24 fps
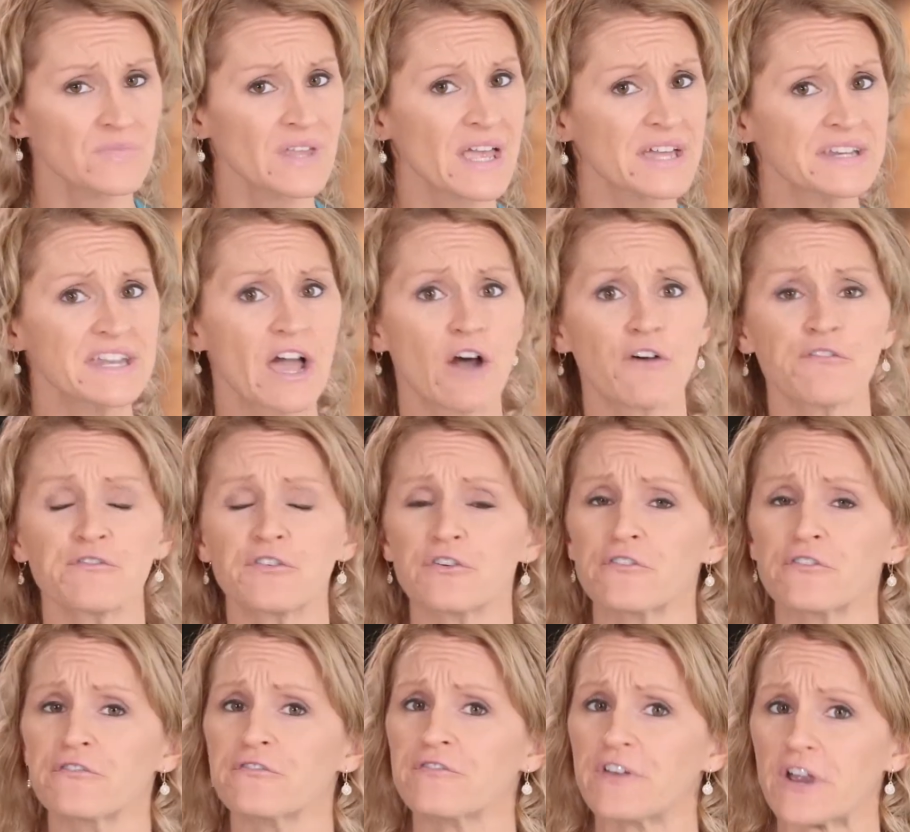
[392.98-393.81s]
Now, if
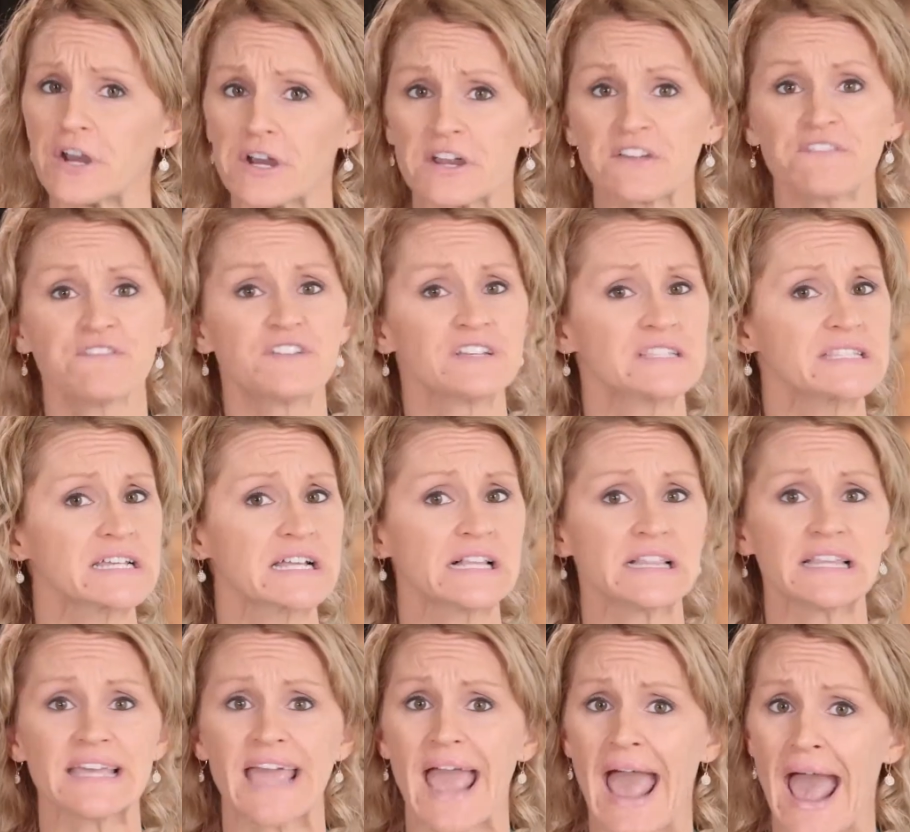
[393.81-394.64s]
you're very
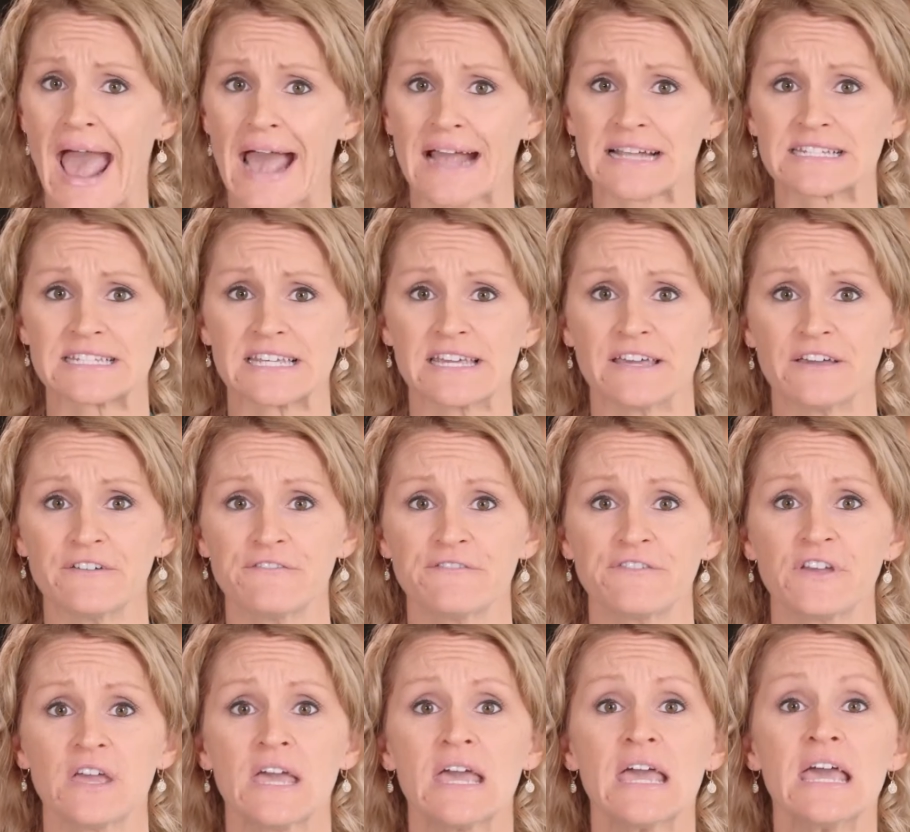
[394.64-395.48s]
physically active,